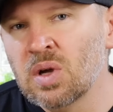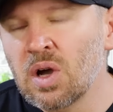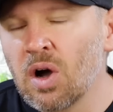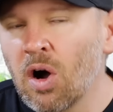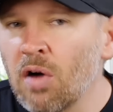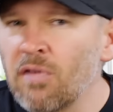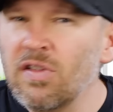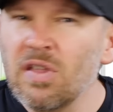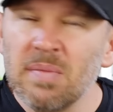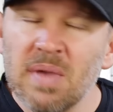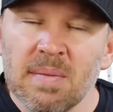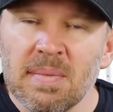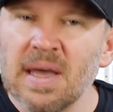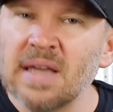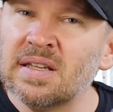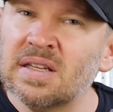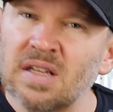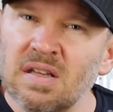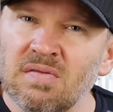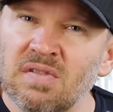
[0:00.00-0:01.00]
hopefully maybe I
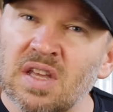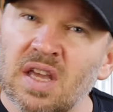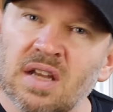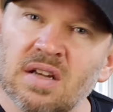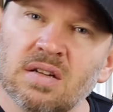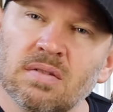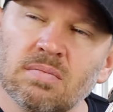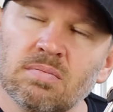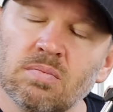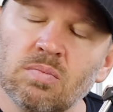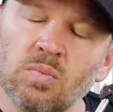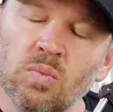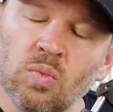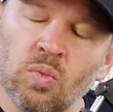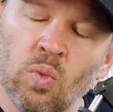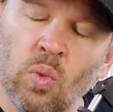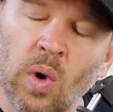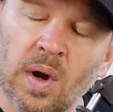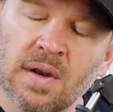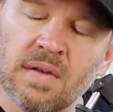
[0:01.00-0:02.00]
can even get
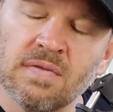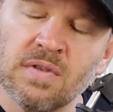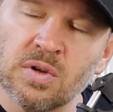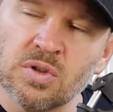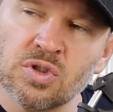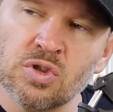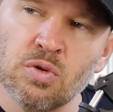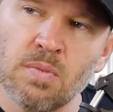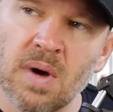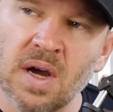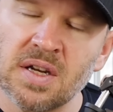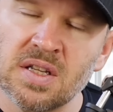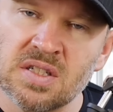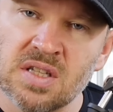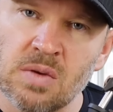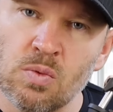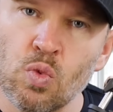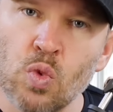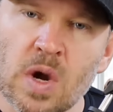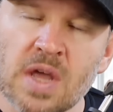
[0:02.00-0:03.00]
one of those two bodies
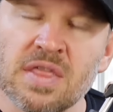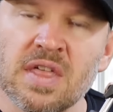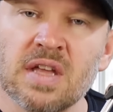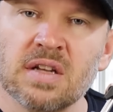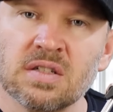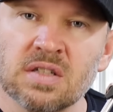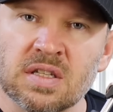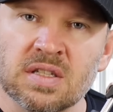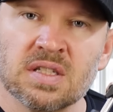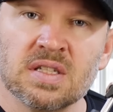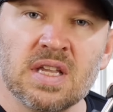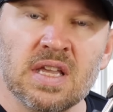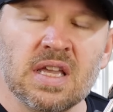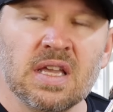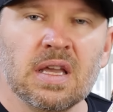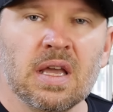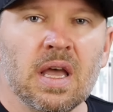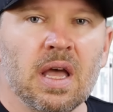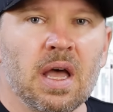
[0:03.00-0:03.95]
in with it to see.